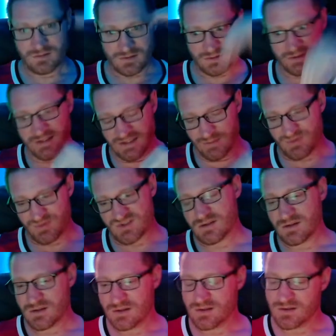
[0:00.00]
leaps,
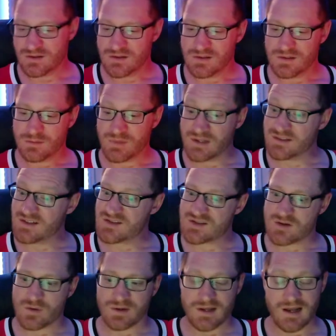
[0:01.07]
but at least it's
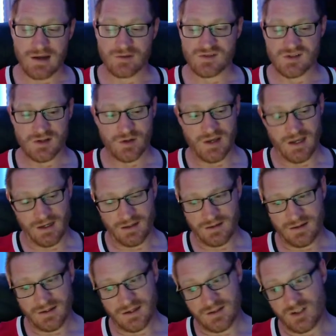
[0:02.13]
going down. So hey,
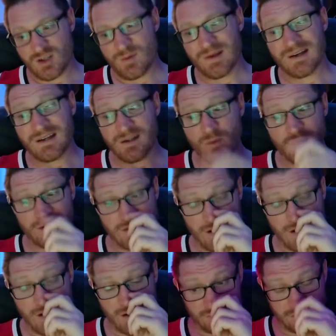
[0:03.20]
and the humidity went
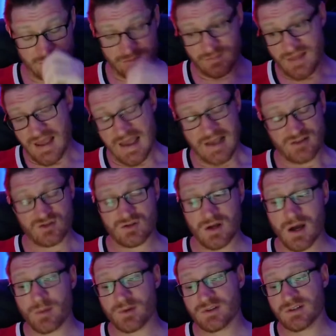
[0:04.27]
down
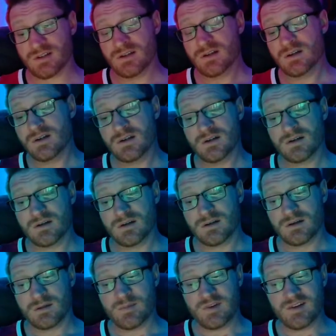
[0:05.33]
astronomically.
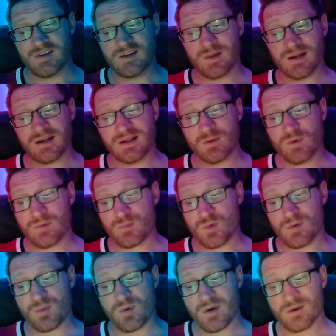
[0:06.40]
I mean, the humidity at
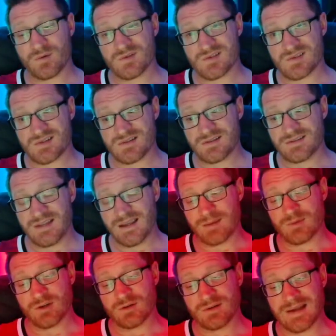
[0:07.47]
one point was damn
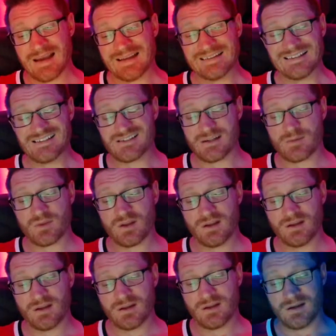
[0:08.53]
near 90
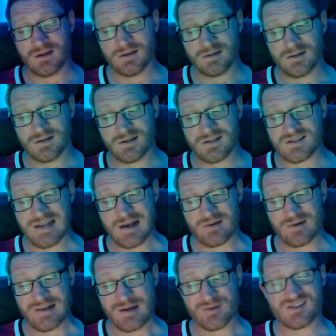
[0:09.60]
something, and it's
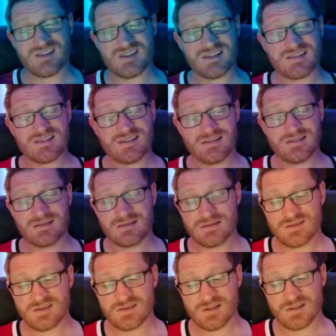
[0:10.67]
now down to 60.
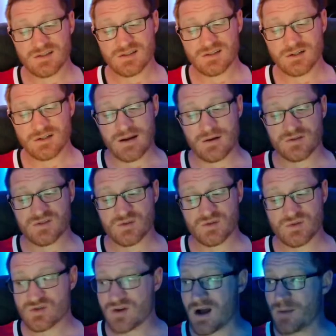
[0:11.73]
So that also
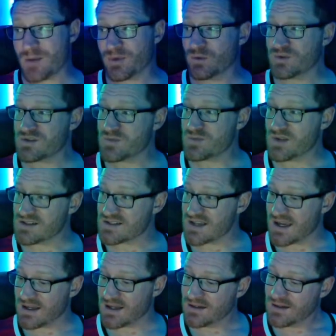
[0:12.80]
is dropping, which means
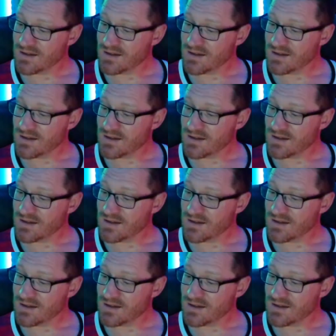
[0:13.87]
that